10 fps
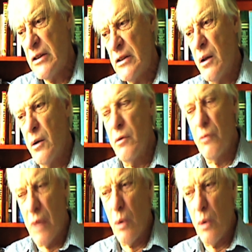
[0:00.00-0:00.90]
the
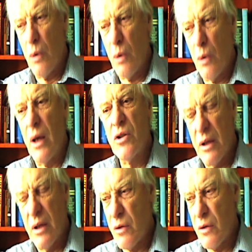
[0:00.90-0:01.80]
railways,
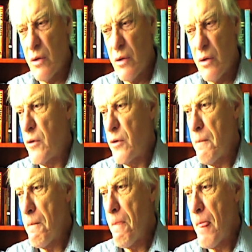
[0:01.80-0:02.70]
etc., etc.
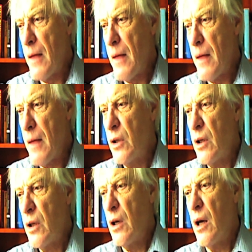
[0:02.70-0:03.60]

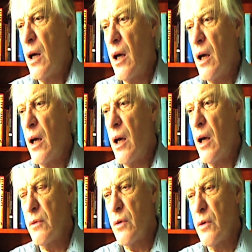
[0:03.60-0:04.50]
And
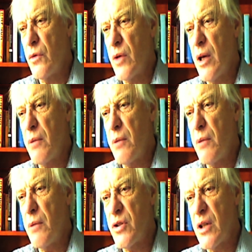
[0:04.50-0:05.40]
that
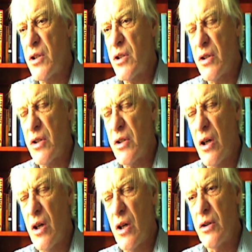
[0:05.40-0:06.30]
process
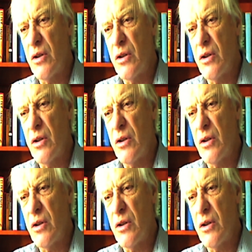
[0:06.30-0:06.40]
started